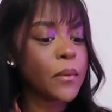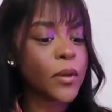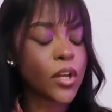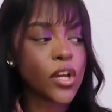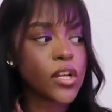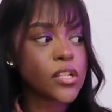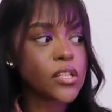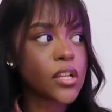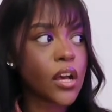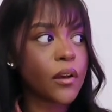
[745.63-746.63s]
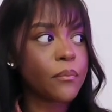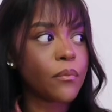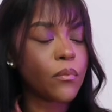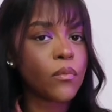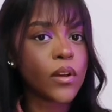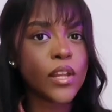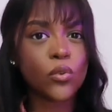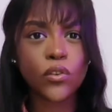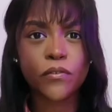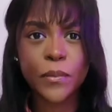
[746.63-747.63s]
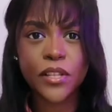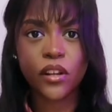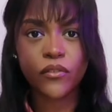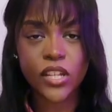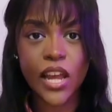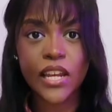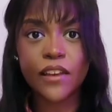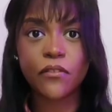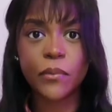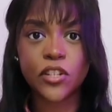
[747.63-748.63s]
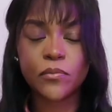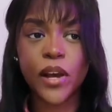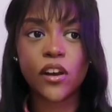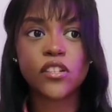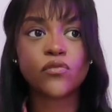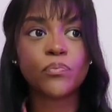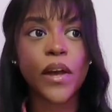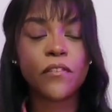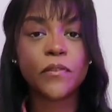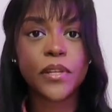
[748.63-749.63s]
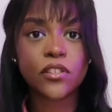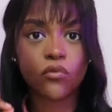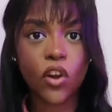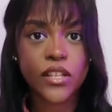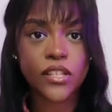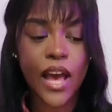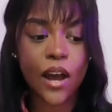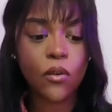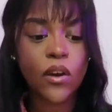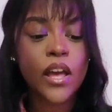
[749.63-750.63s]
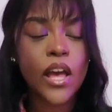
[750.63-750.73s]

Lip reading: because in order for me to like retain the information better, it's better for me to write it out,